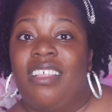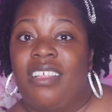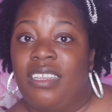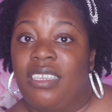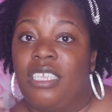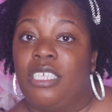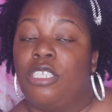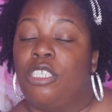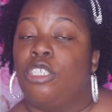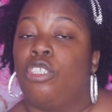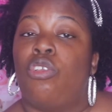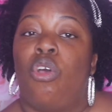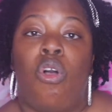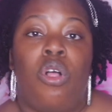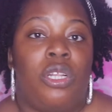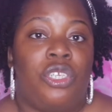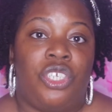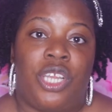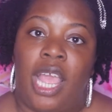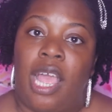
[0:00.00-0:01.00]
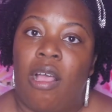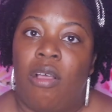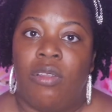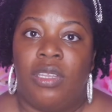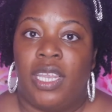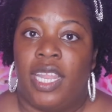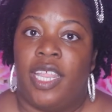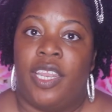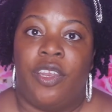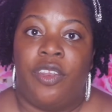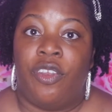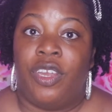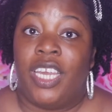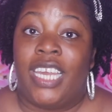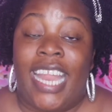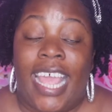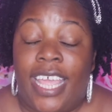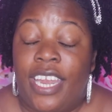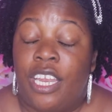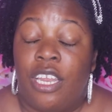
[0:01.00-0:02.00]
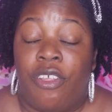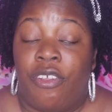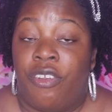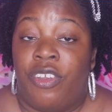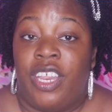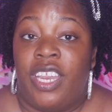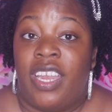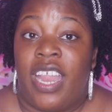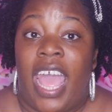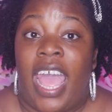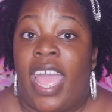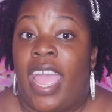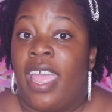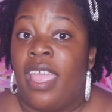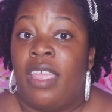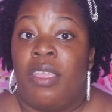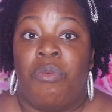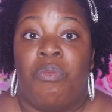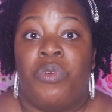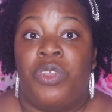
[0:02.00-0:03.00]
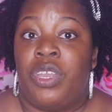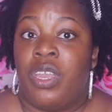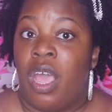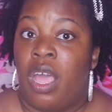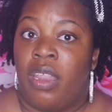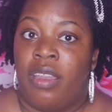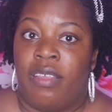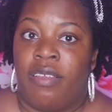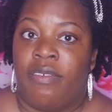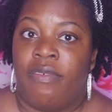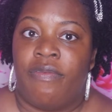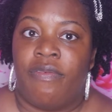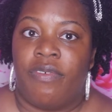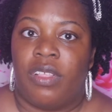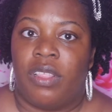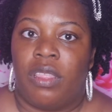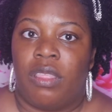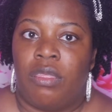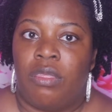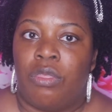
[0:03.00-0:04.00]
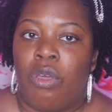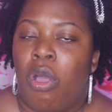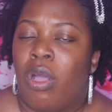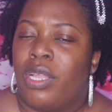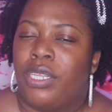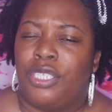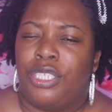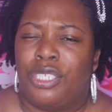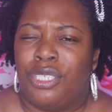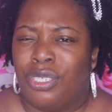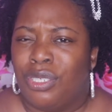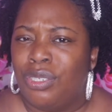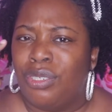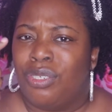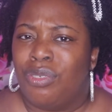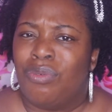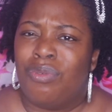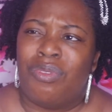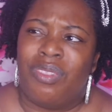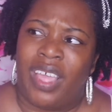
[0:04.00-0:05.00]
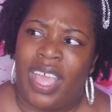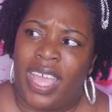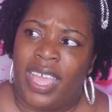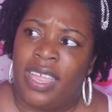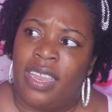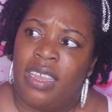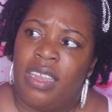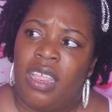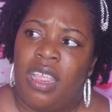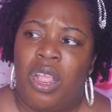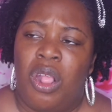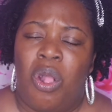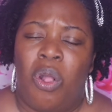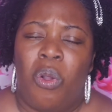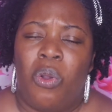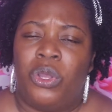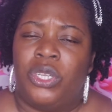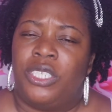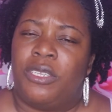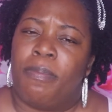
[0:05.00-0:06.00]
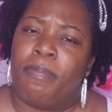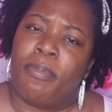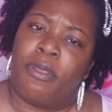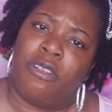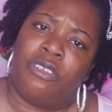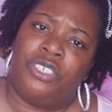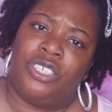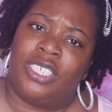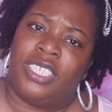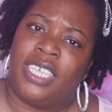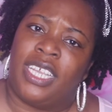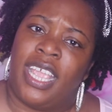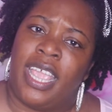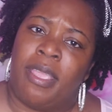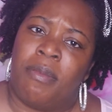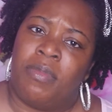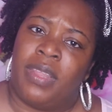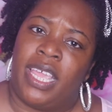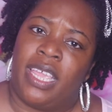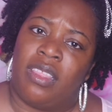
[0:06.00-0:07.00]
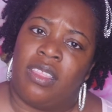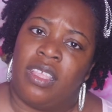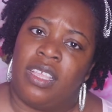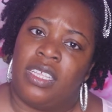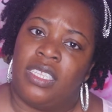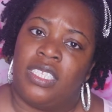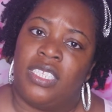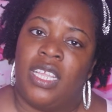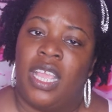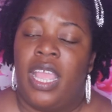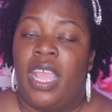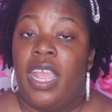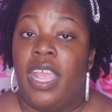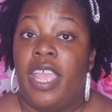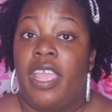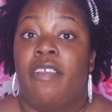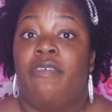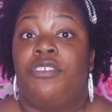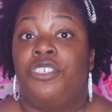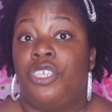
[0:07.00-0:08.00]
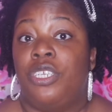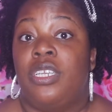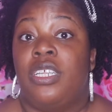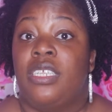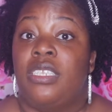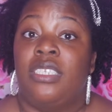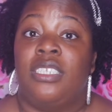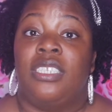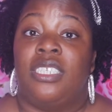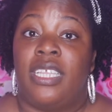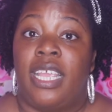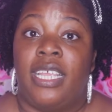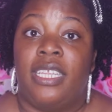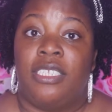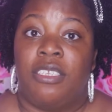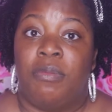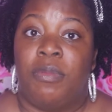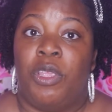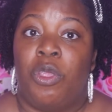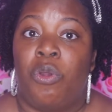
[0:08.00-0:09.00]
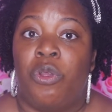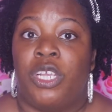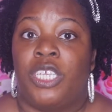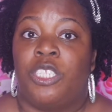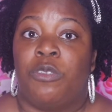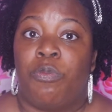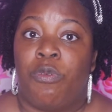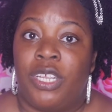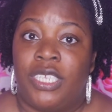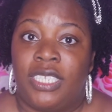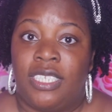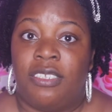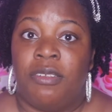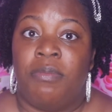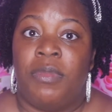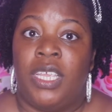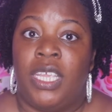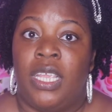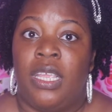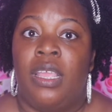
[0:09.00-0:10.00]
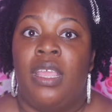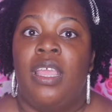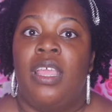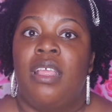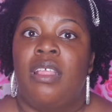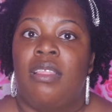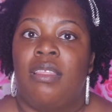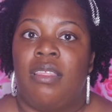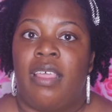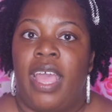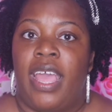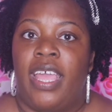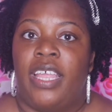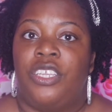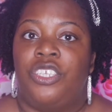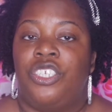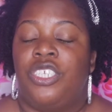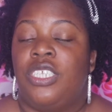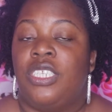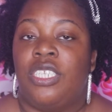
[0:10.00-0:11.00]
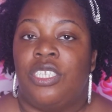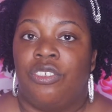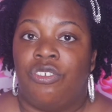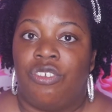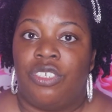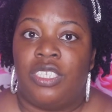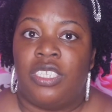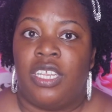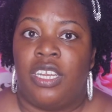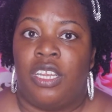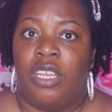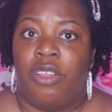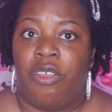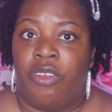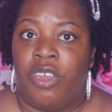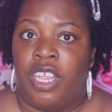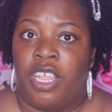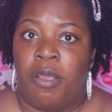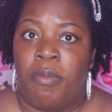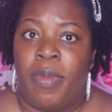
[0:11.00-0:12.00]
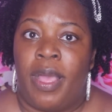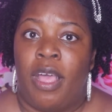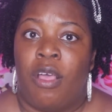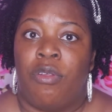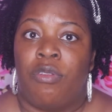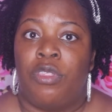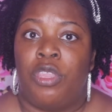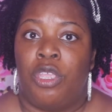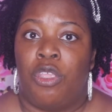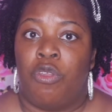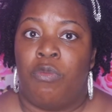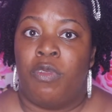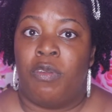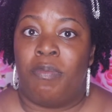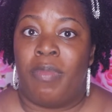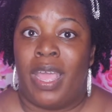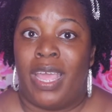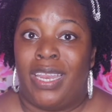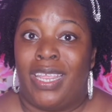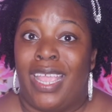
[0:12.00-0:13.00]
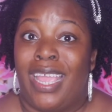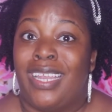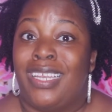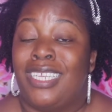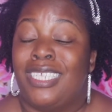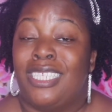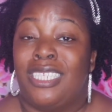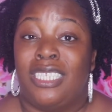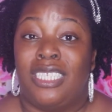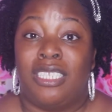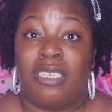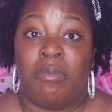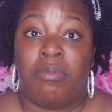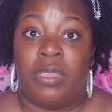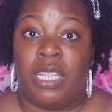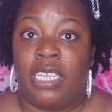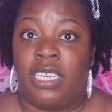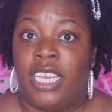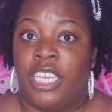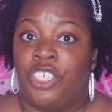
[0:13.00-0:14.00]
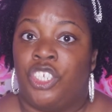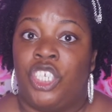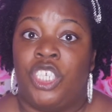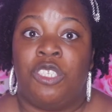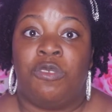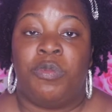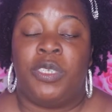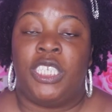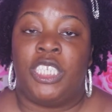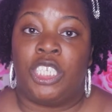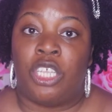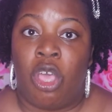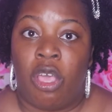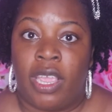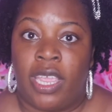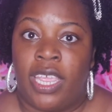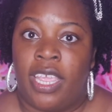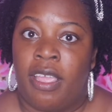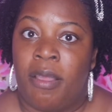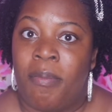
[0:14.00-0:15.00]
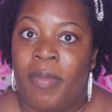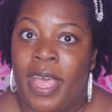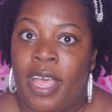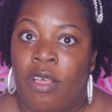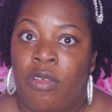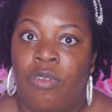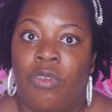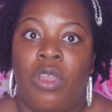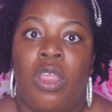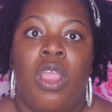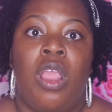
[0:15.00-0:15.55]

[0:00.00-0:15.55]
This is all child-led learning. I would not have thought to do that or to purchase a game like this if she didn't say to me or express to me that she's interested in learning about the human body. And this is something that she's been talking about